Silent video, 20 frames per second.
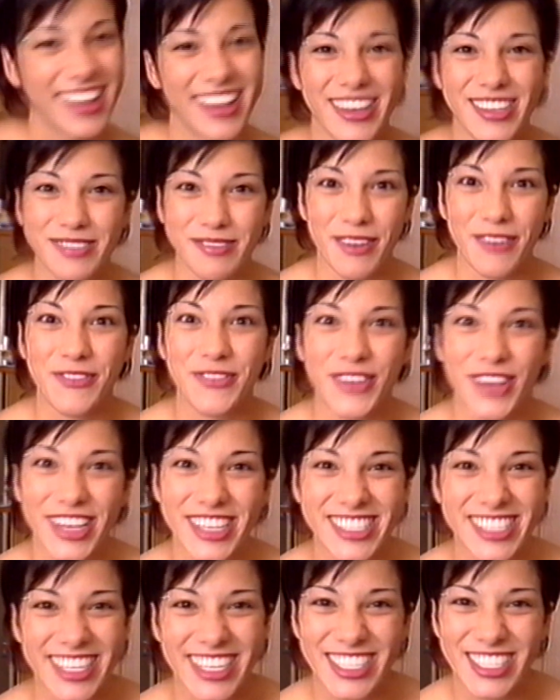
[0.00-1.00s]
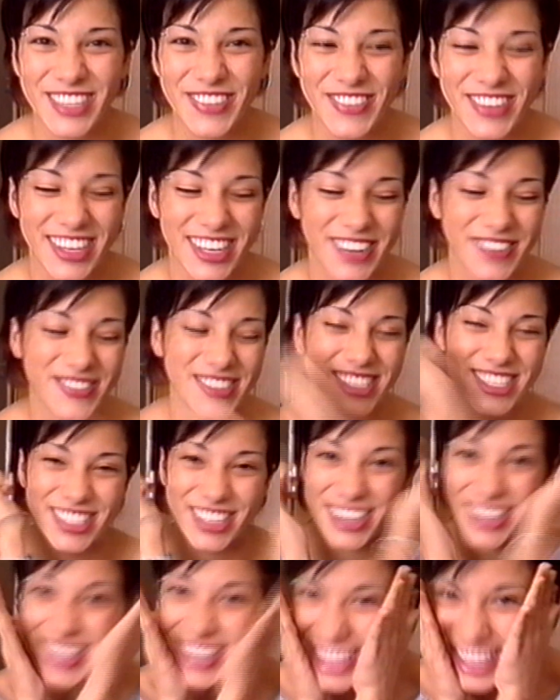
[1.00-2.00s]
As my first interview and I'm
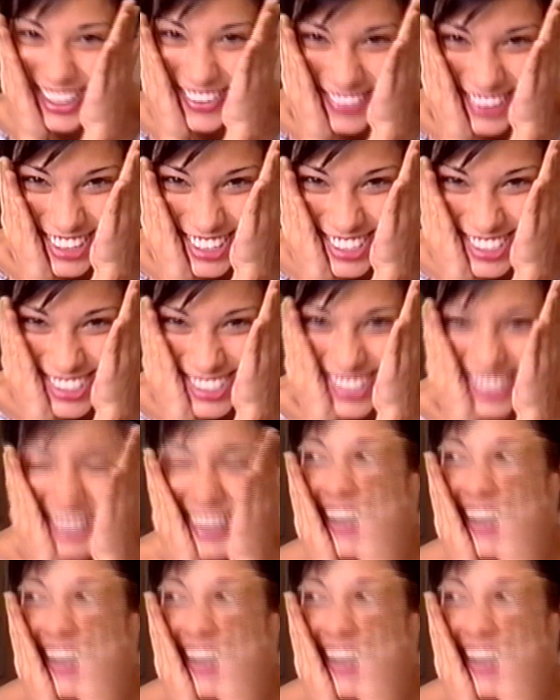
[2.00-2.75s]
so nervous.